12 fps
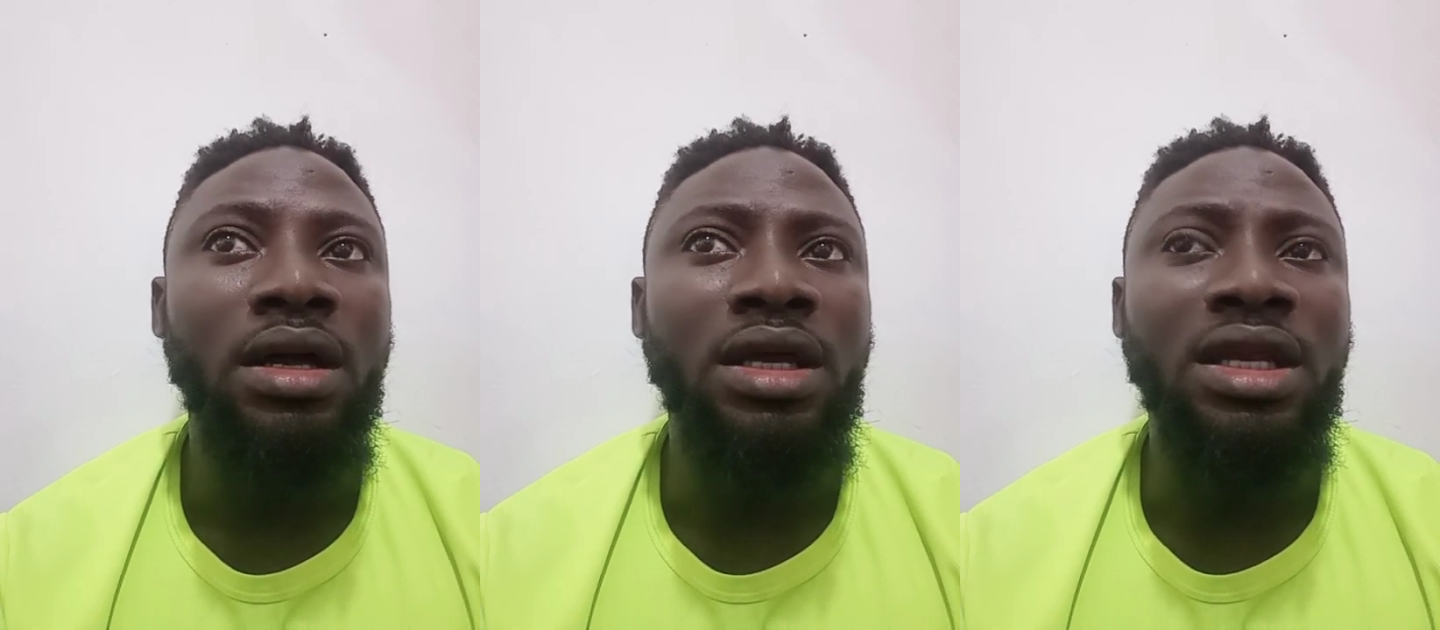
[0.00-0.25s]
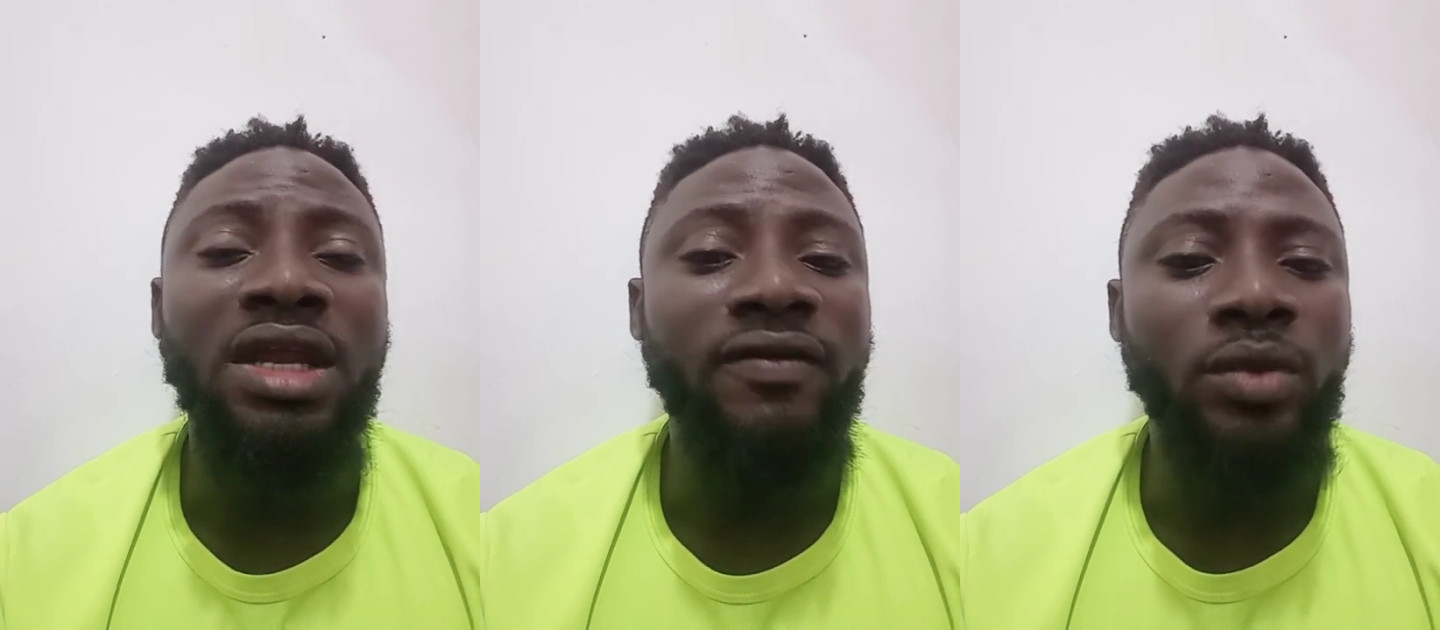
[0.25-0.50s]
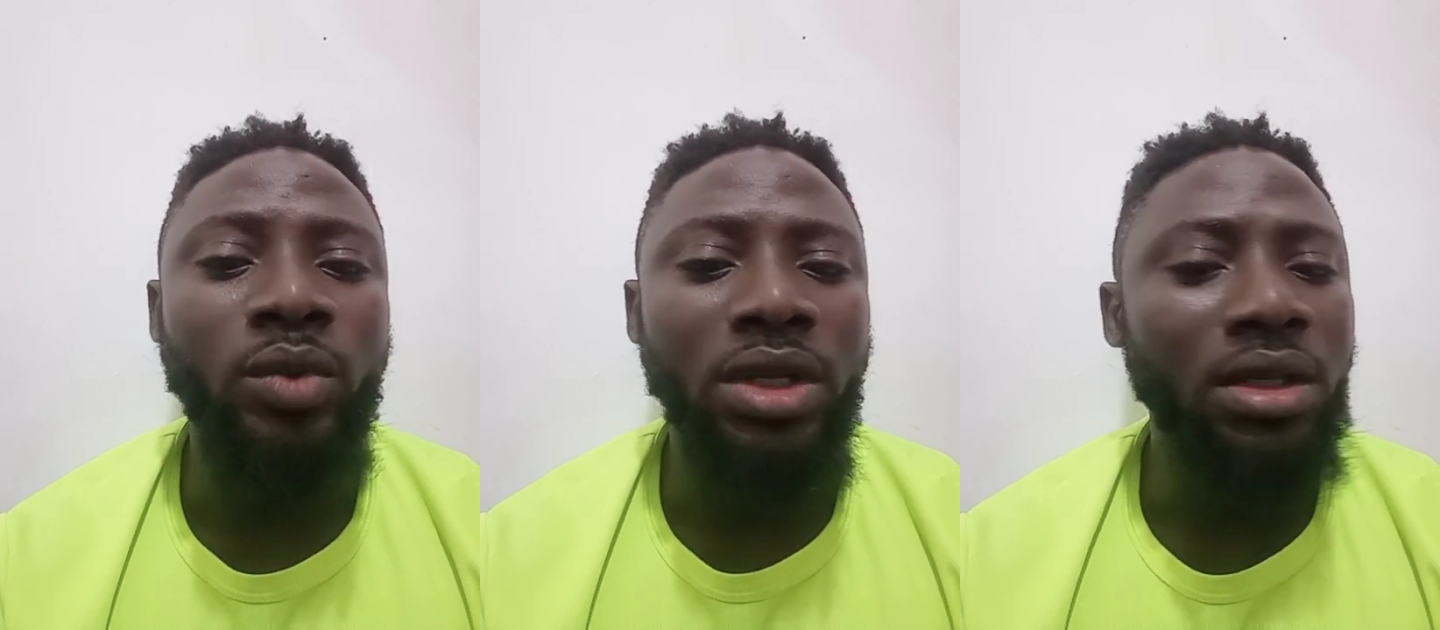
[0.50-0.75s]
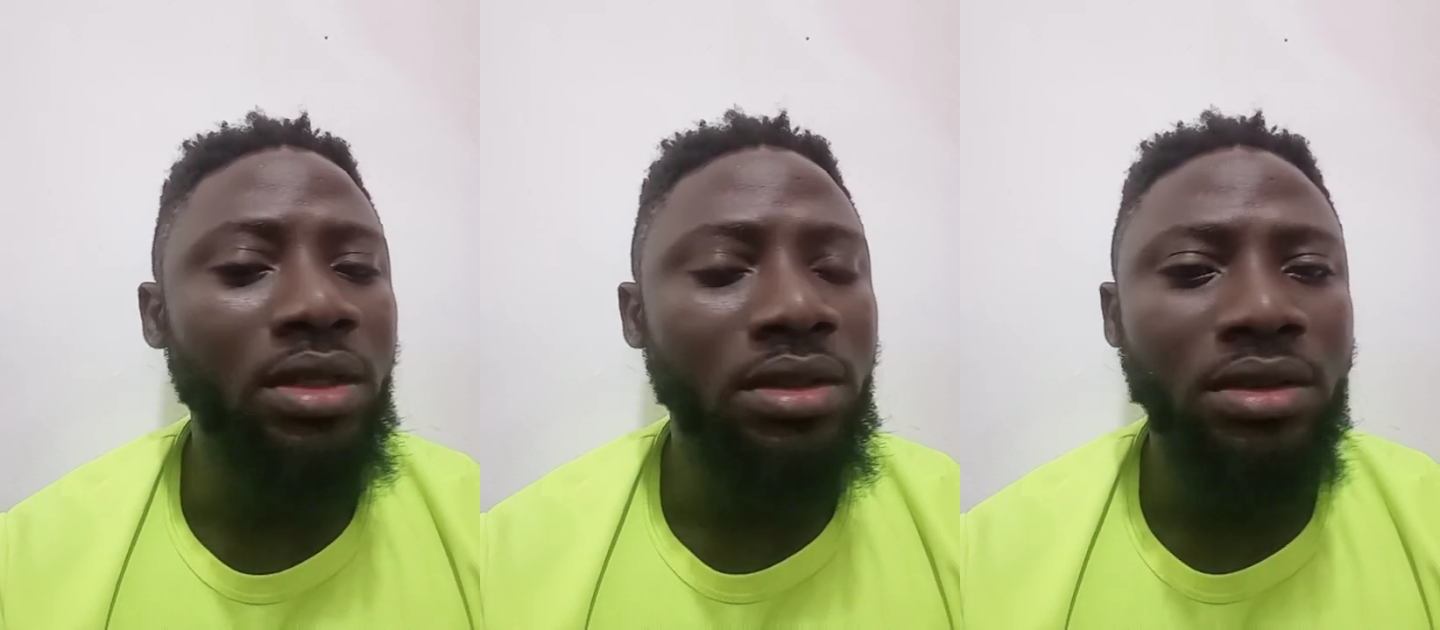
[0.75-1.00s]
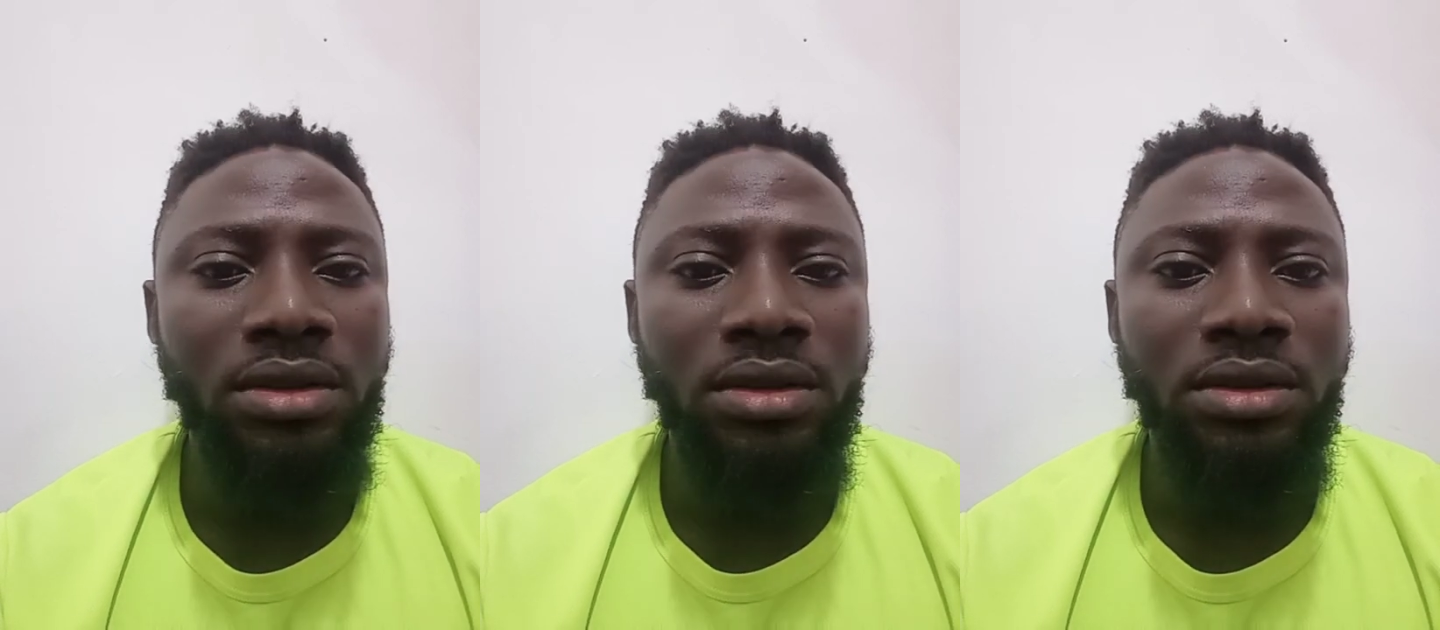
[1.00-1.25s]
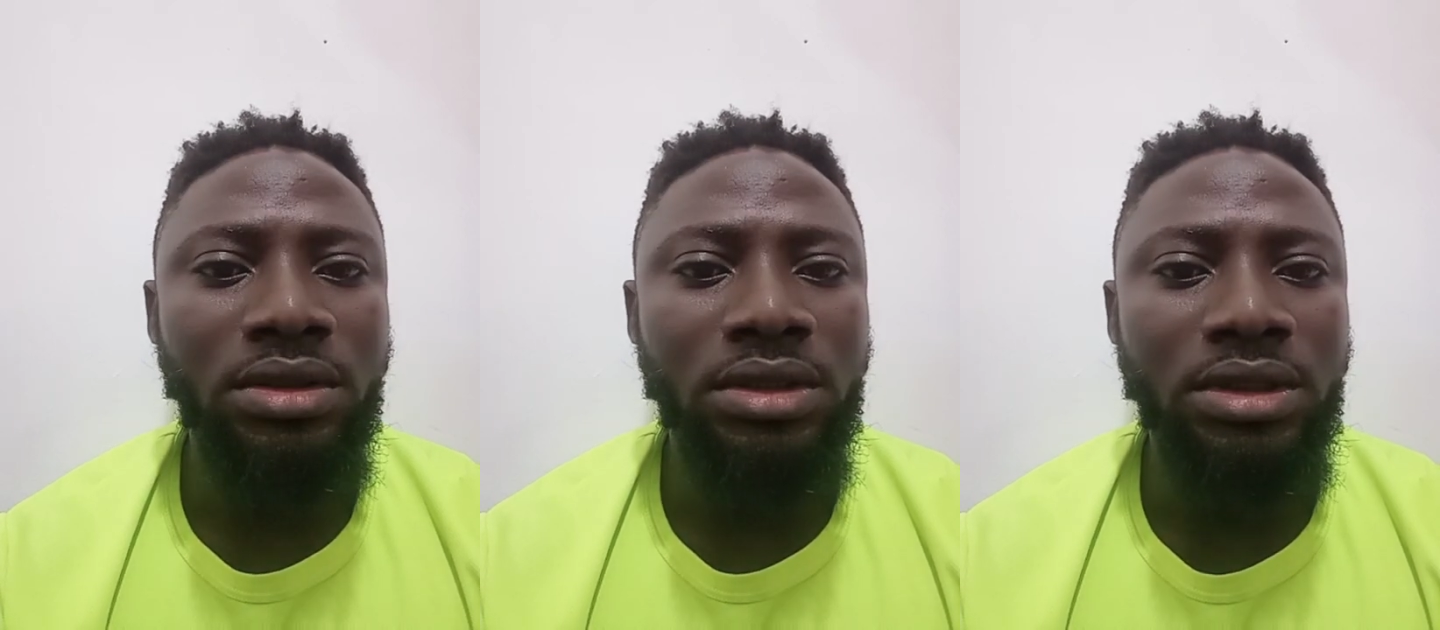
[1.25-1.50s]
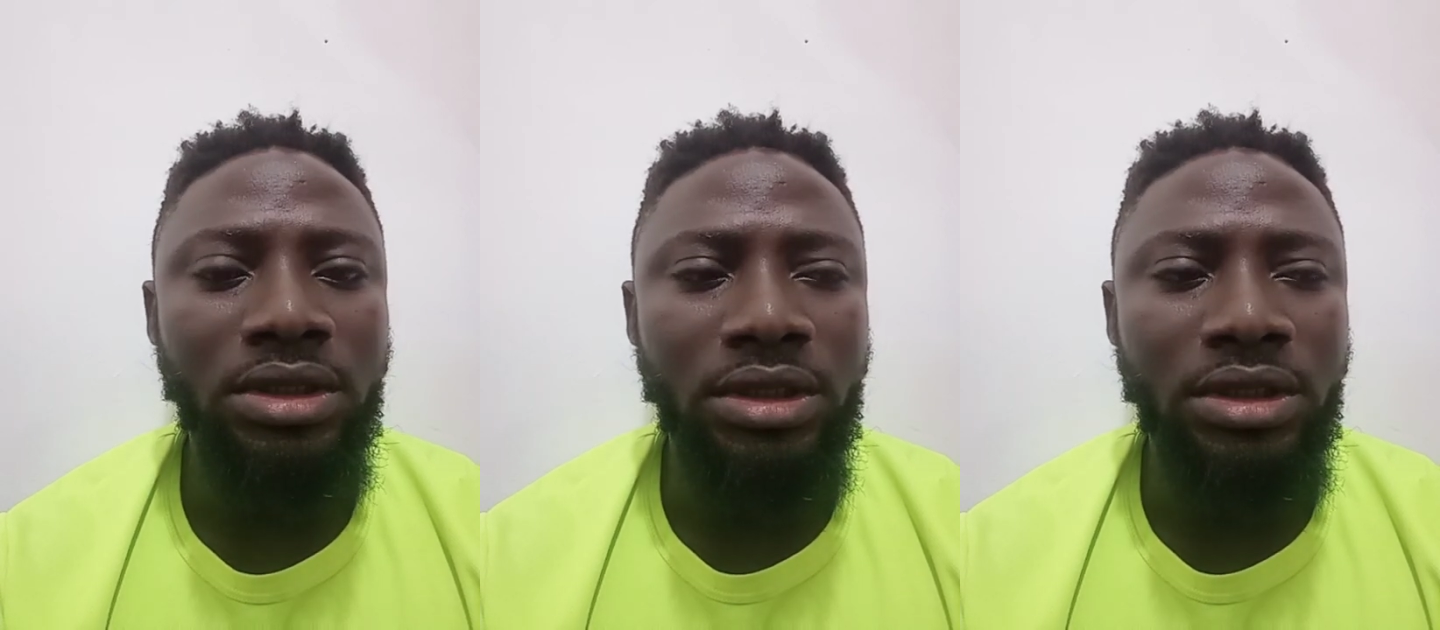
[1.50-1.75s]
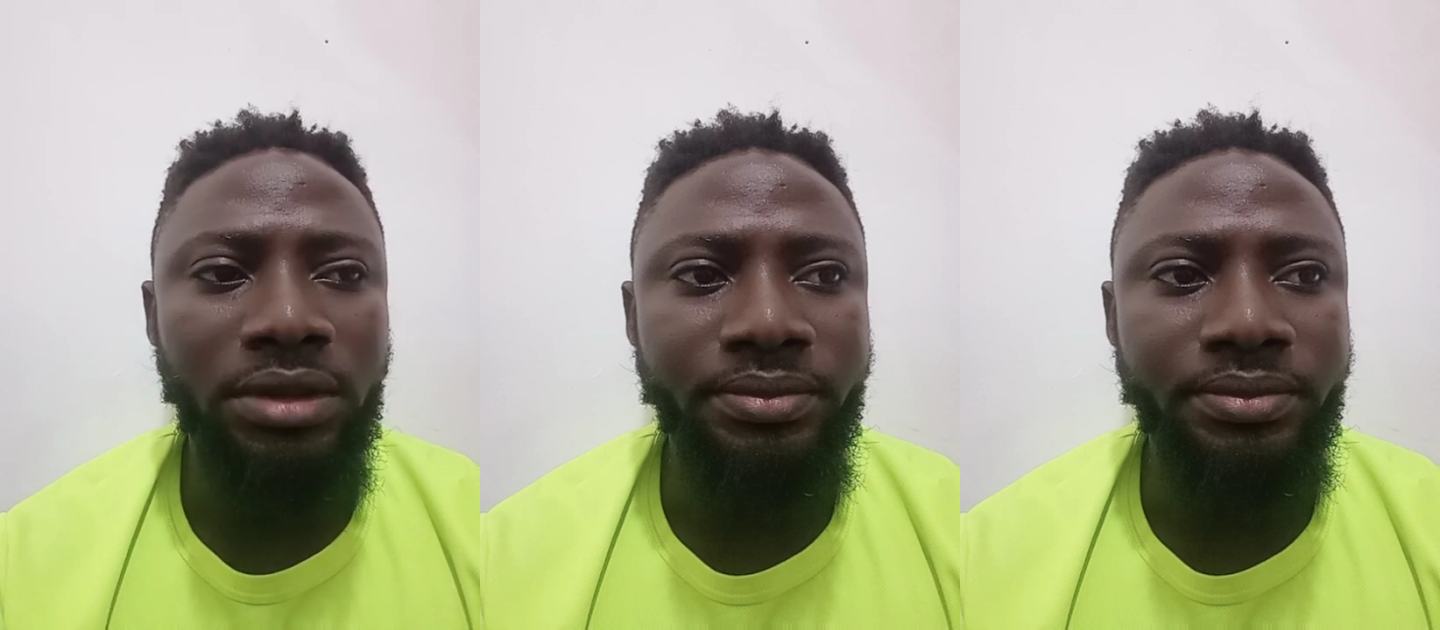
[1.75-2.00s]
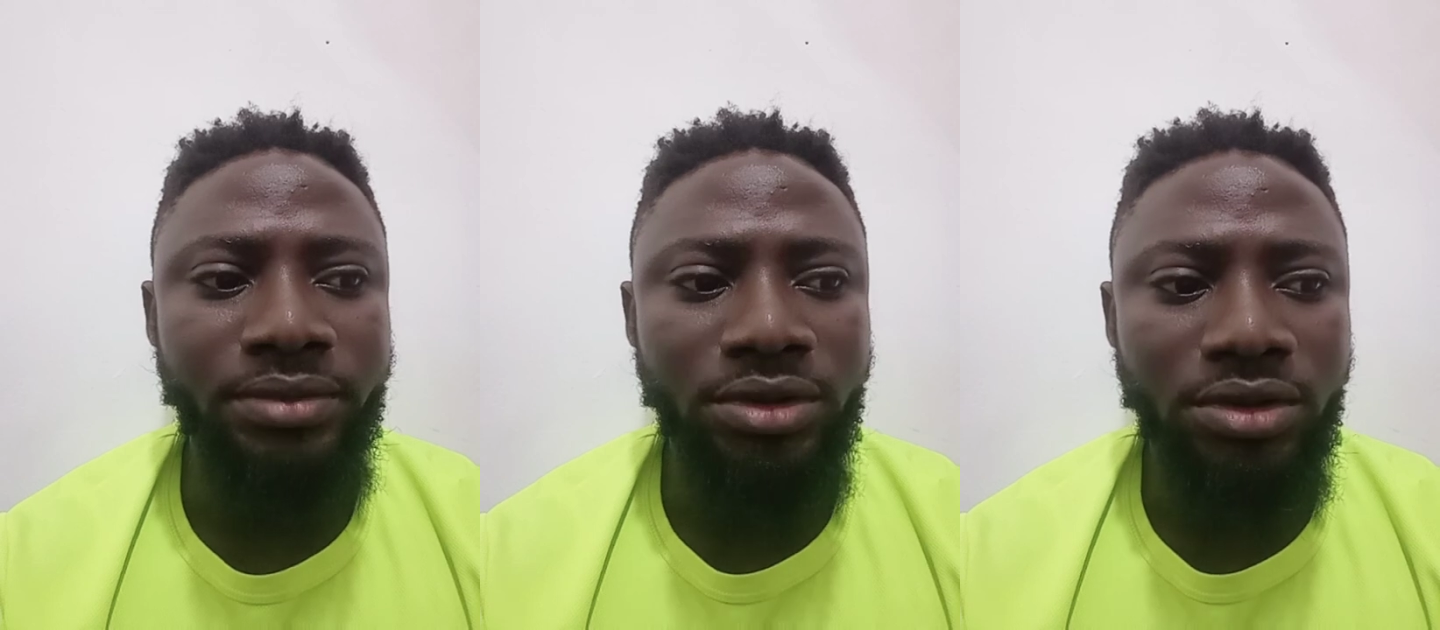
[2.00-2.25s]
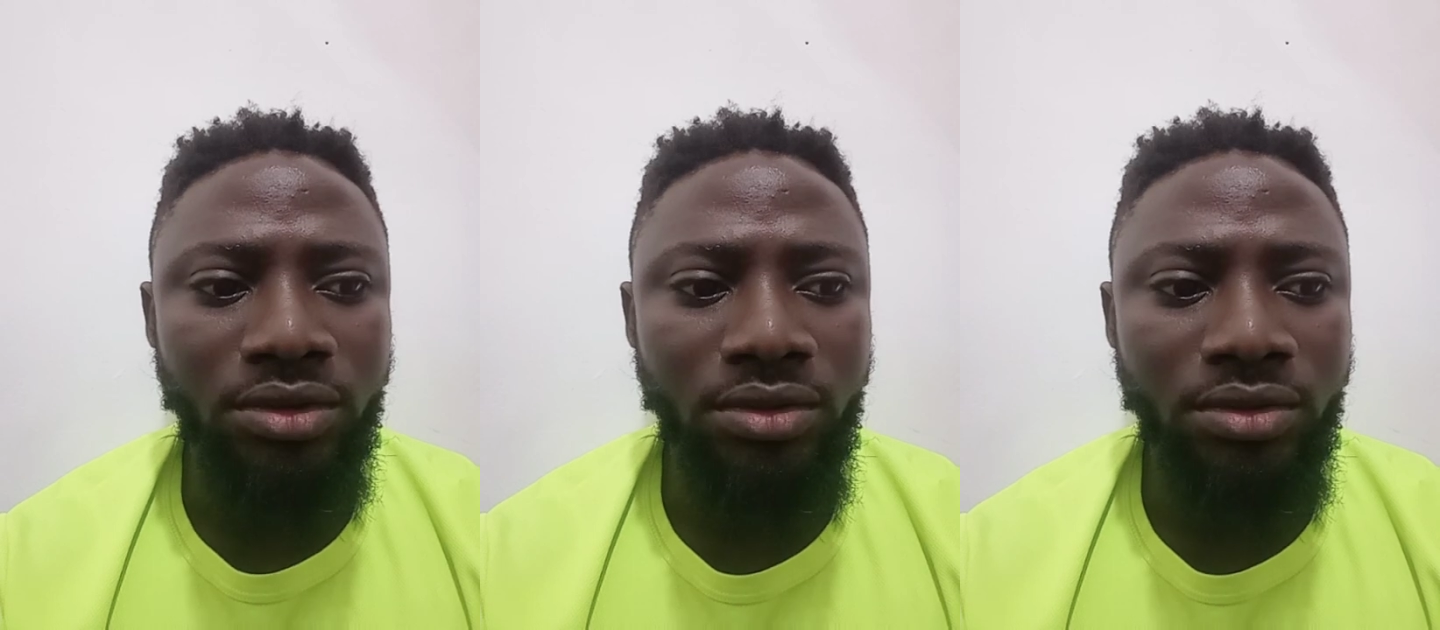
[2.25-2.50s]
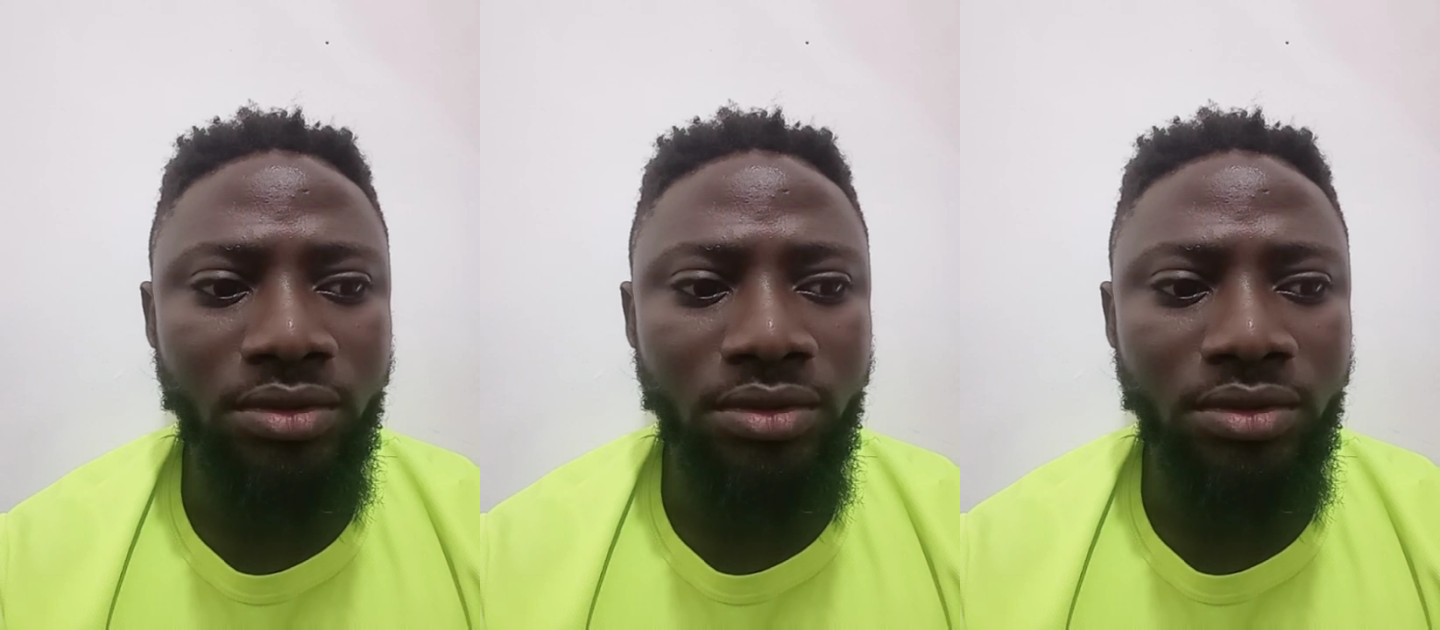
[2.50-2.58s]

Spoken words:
in every way. So